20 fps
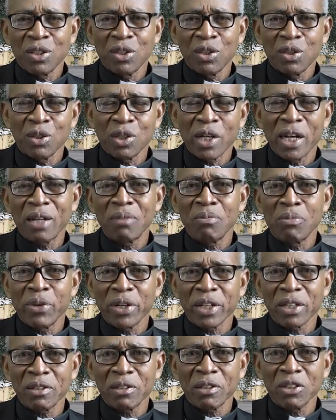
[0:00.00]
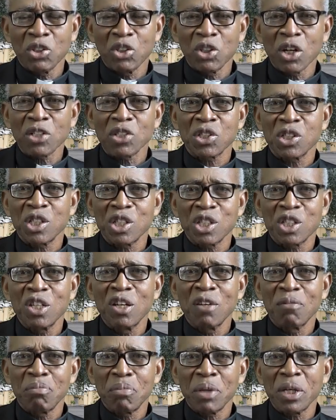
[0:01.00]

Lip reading: to help bring justice,